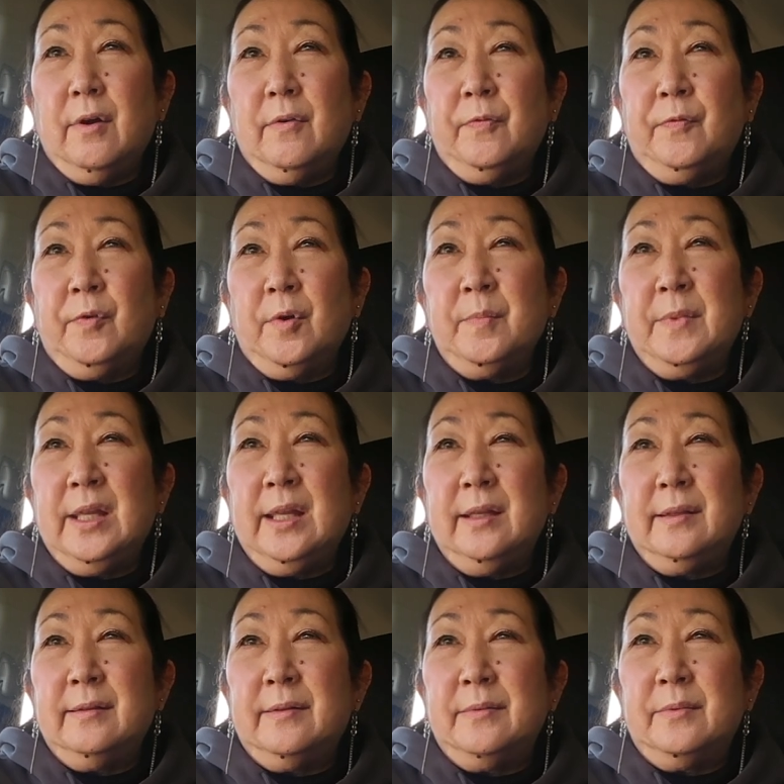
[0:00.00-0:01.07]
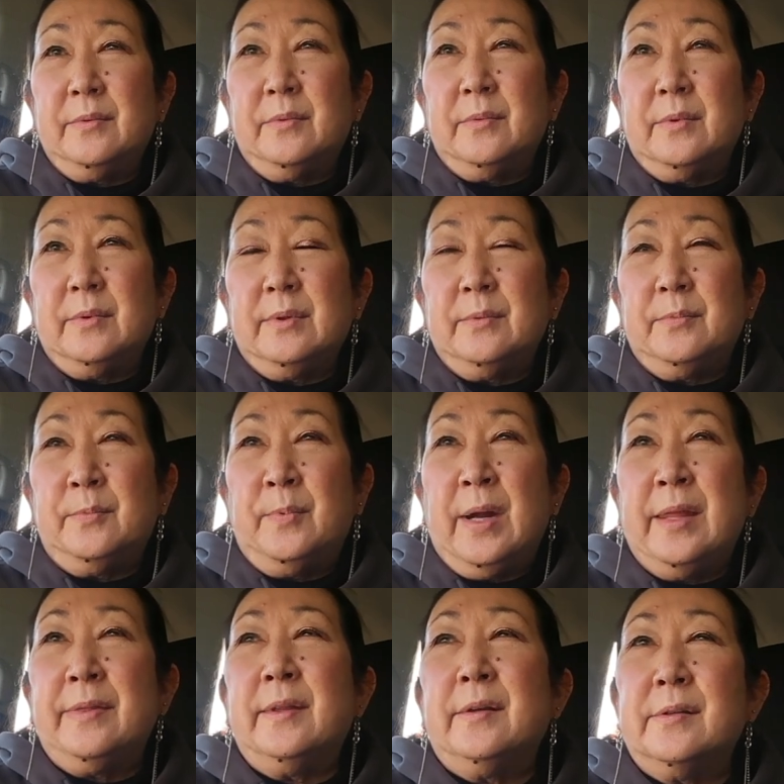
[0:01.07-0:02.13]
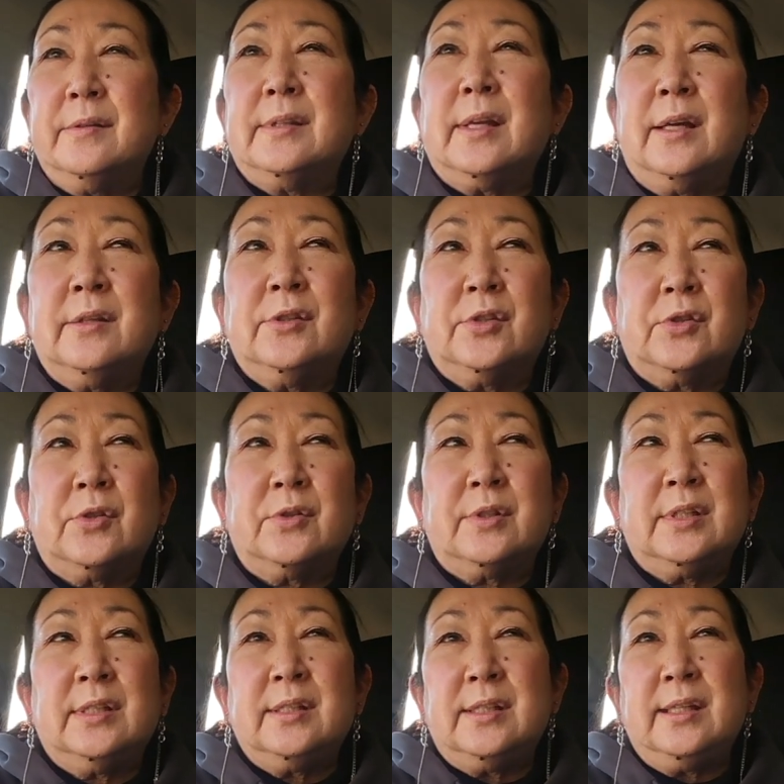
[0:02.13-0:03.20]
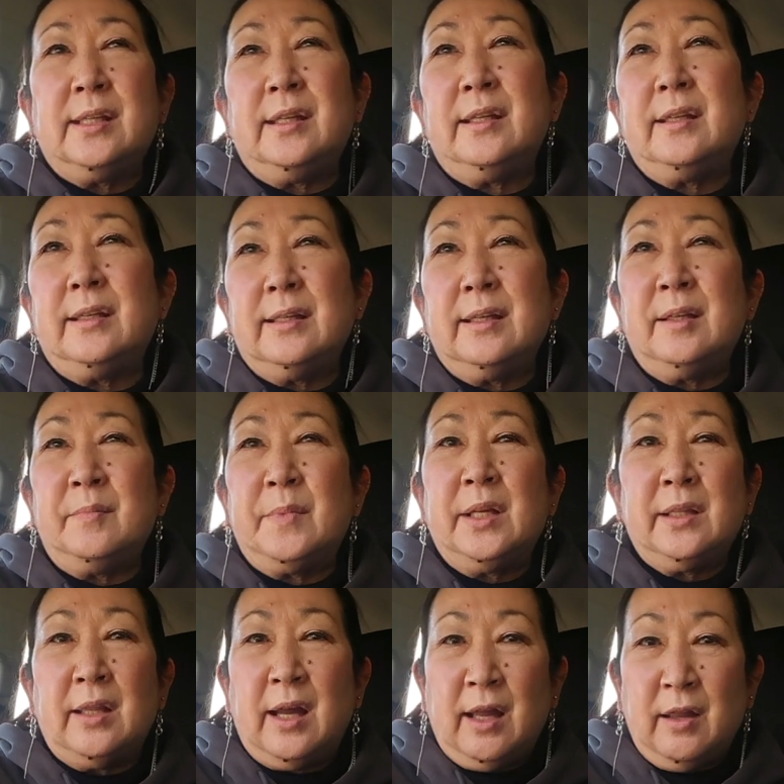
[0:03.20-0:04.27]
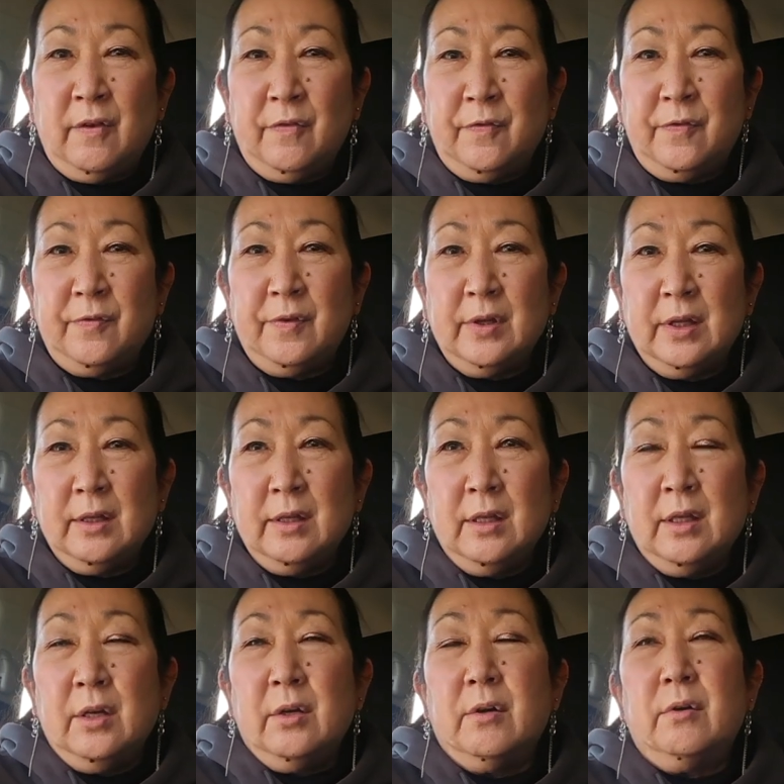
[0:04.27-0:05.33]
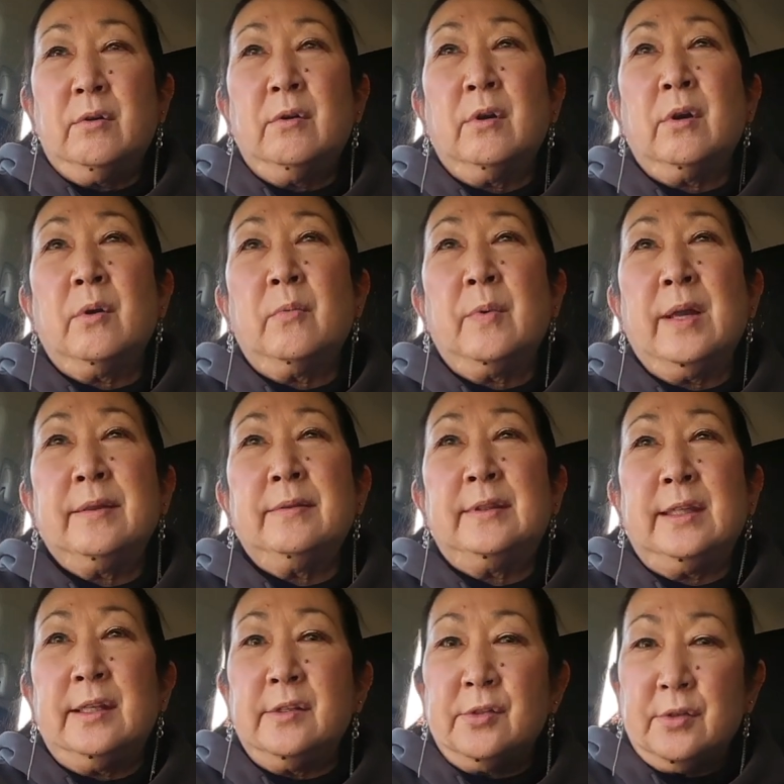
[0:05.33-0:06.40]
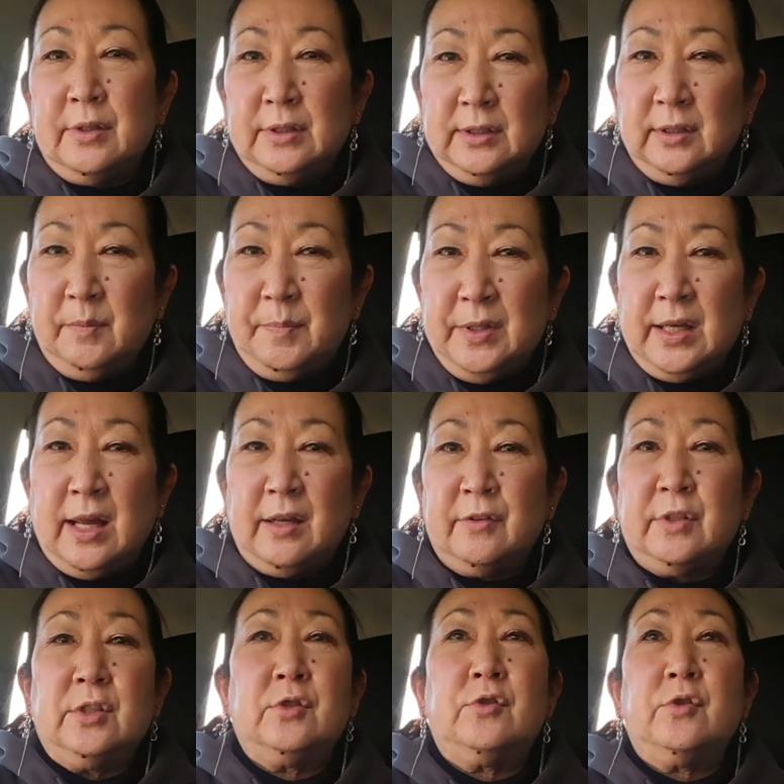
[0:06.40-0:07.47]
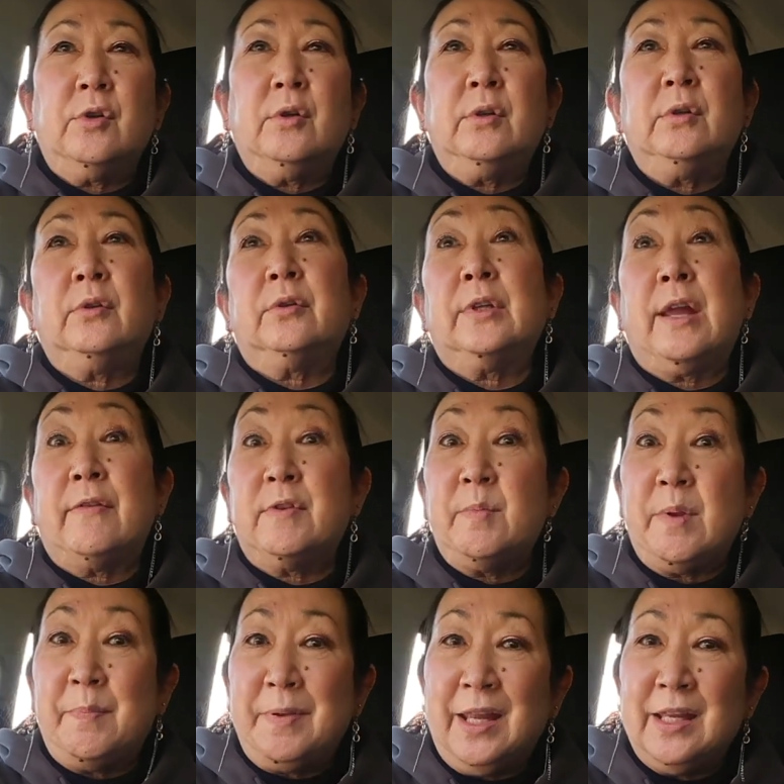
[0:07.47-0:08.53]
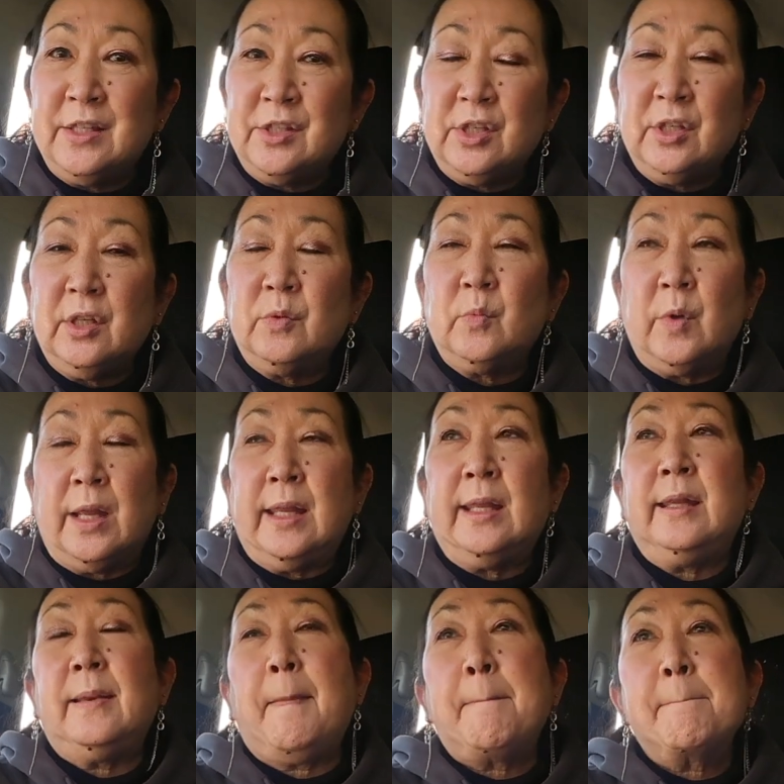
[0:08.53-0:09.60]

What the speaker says: for me, when there's uncertainty in my life, or when things are a little bit out of control, or you have to be patient and wait,